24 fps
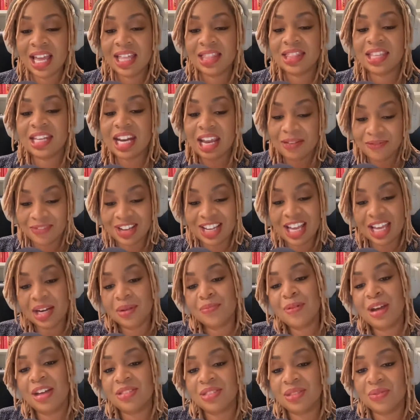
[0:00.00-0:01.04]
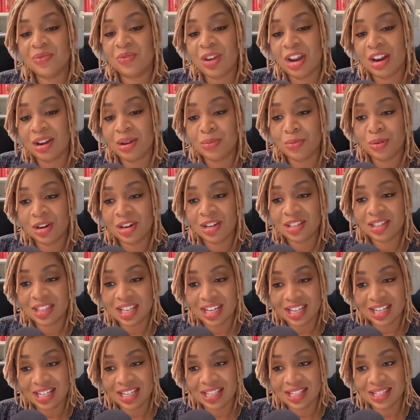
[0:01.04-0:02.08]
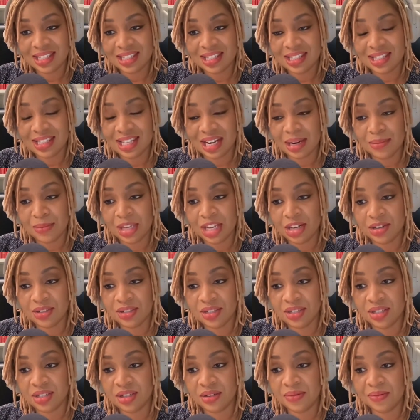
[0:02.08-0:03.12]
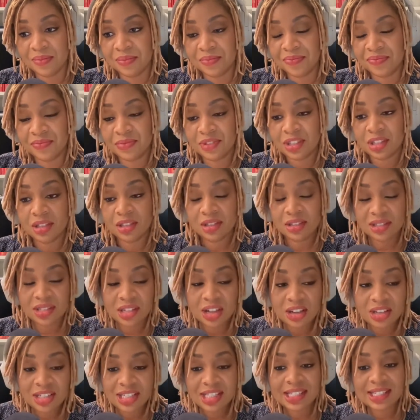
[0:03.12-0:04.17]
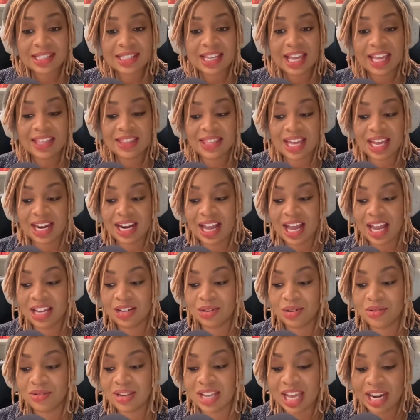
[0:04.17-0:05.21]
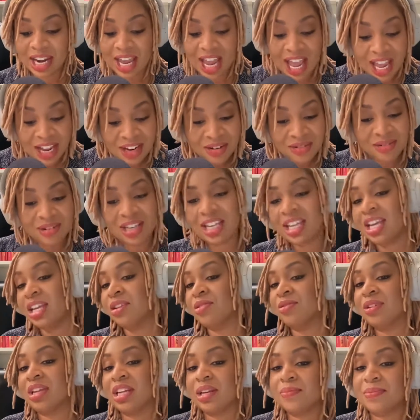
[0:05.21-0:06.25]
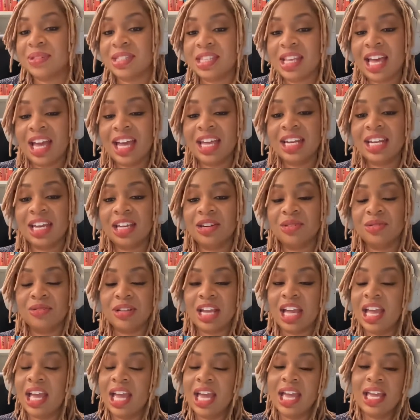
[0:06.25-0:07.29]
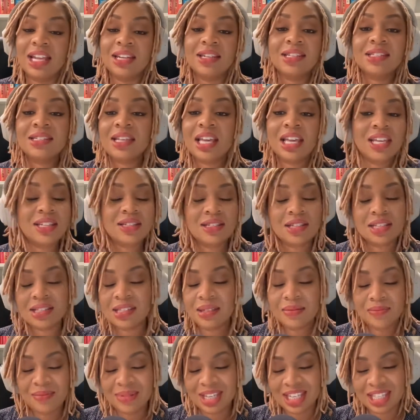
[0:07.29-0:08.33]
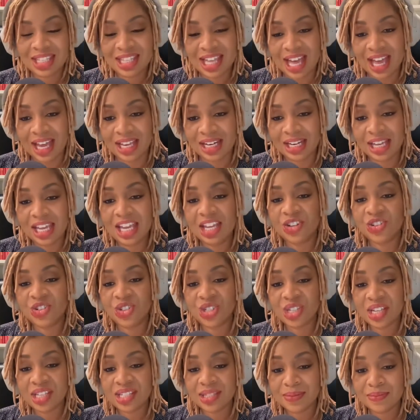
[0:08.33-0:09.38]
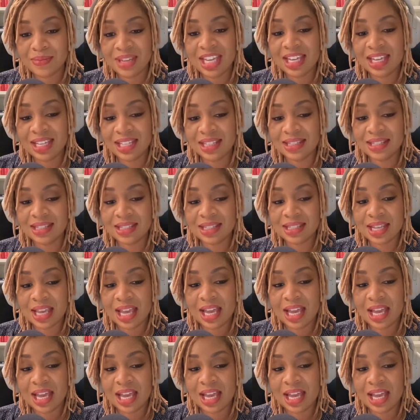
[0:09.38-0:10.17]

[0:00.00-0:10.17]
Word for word: that I forget about the very work that it is that I'm here to do. It's not to say that I don't get angry, I don't get upset, I don't it does it doesn't mean that. It just means